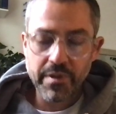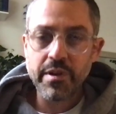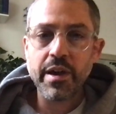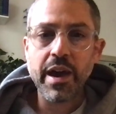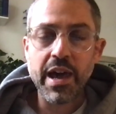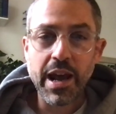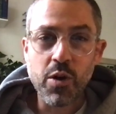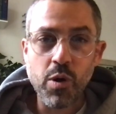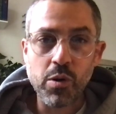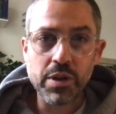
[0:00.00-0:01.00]
and I
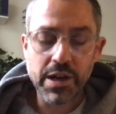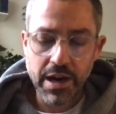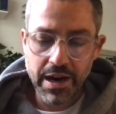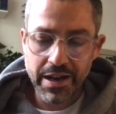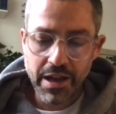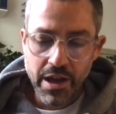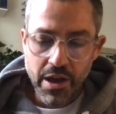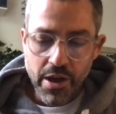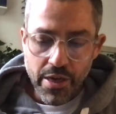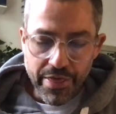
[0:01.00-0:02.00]
quote Lacan,
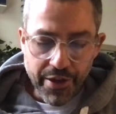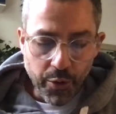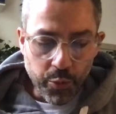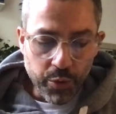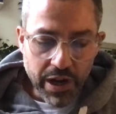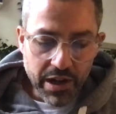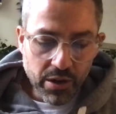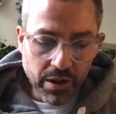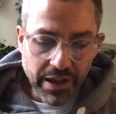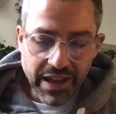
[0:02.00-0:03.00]
the
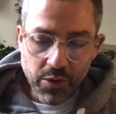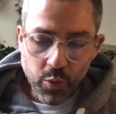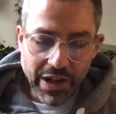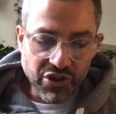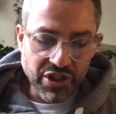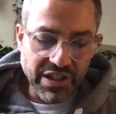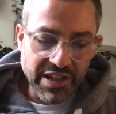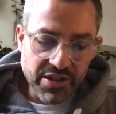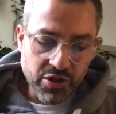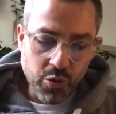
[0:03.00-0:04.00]
real in which
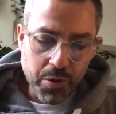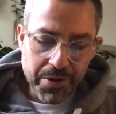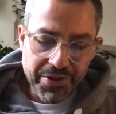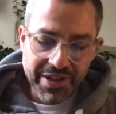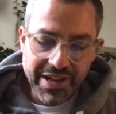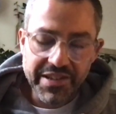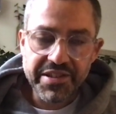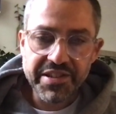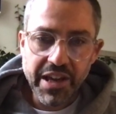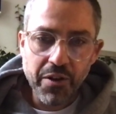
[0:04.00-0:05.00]
discourse
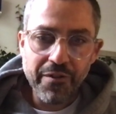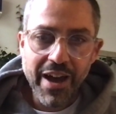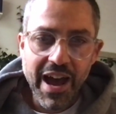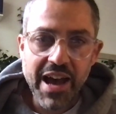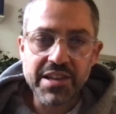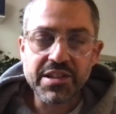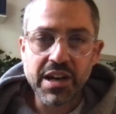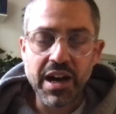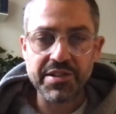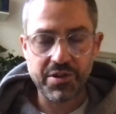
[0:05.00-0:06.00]
itself has
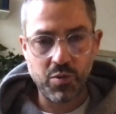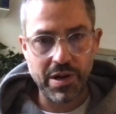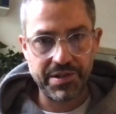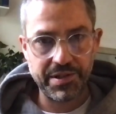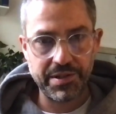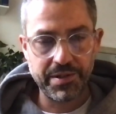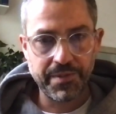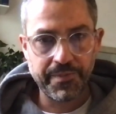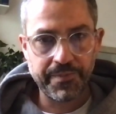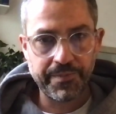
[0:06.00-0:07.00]
consequences.
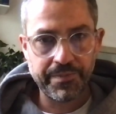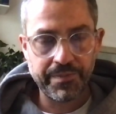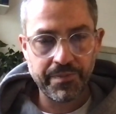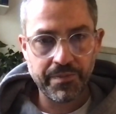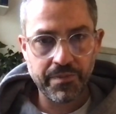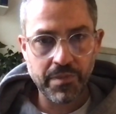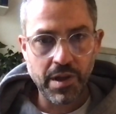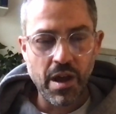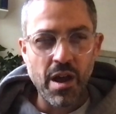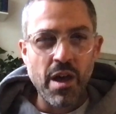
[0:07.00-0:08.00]

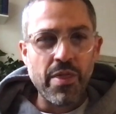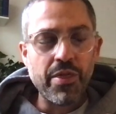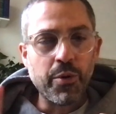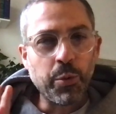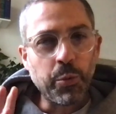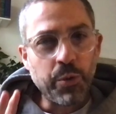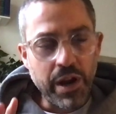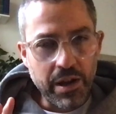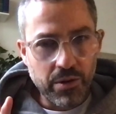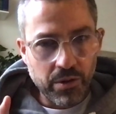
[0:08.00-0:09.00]
The
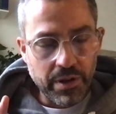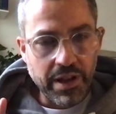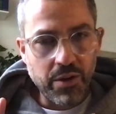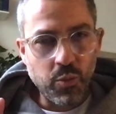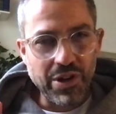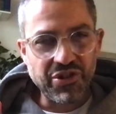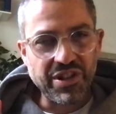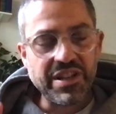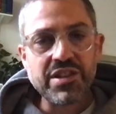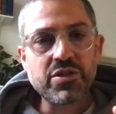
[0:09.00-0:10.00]
real in which
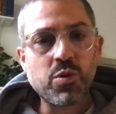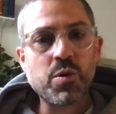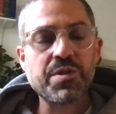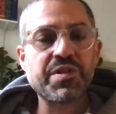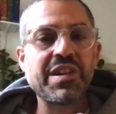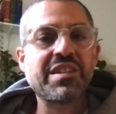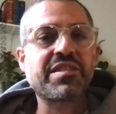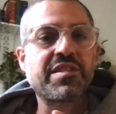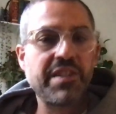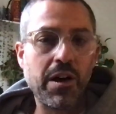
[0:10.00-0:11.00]
discourse
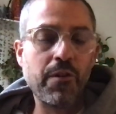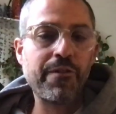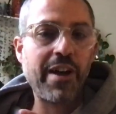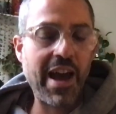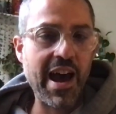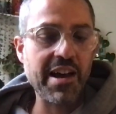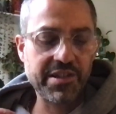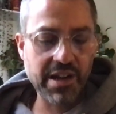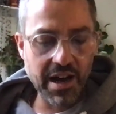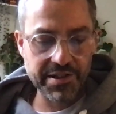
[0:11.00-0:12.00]
itself has
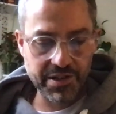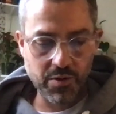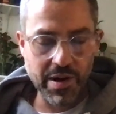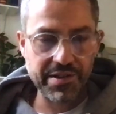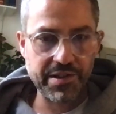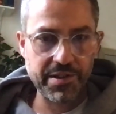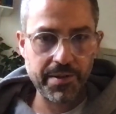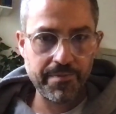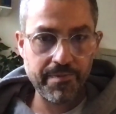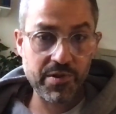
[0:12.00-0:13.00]
consequences. It's on